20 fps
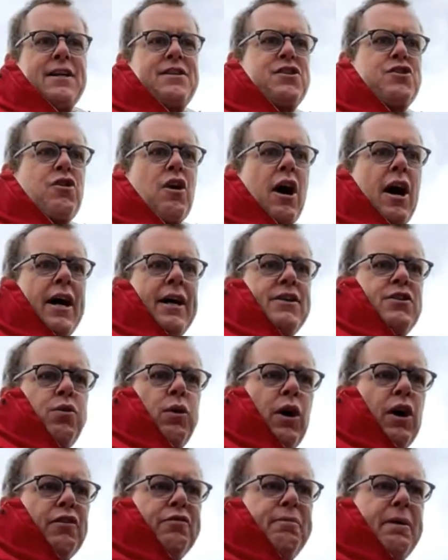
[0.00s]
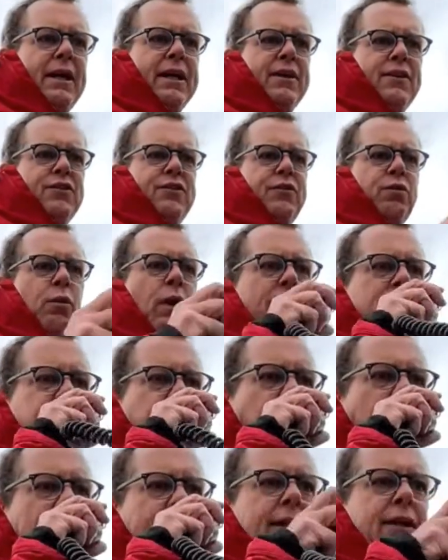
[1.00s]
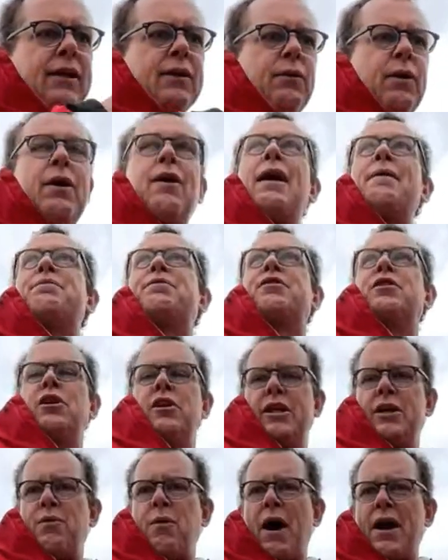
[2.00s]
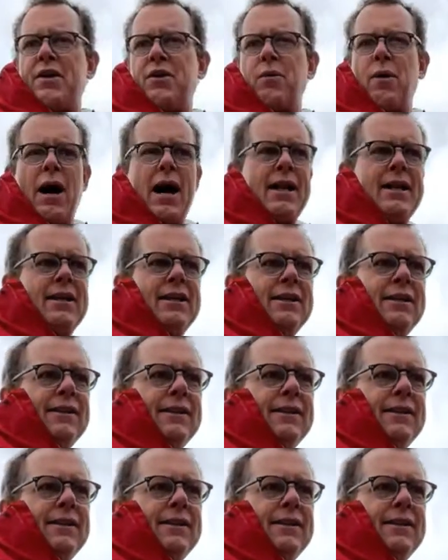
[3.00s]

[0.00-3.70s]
try 12 meters, 1-1. We're absolutely 1-1.